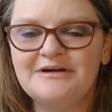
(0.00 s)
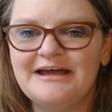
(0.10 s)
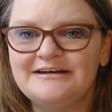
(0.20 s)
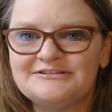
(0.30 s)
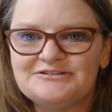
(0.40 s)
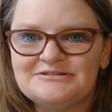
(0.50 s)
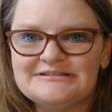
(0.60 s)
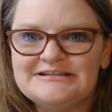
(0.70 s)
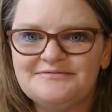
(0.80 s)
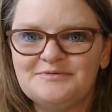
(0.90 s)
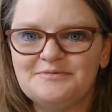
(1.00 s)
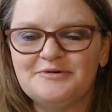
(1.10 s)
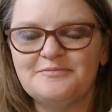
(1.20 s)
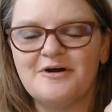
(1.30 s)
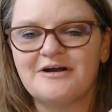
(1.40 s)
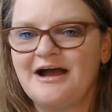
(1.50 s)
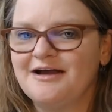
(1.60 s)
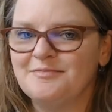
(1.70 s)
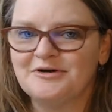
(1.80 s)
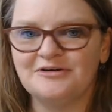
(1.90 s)
And as you can see from the bookmark, I'm
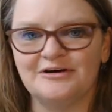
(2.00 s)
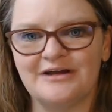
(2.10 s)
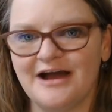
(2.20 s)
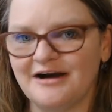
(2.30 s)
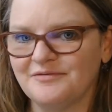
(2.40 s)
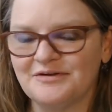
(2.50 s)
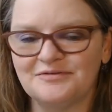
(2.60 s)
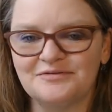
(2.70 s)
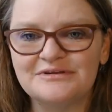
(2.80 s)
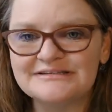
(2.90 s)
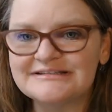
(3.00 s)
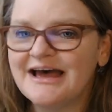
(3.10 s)
a good halfway through this.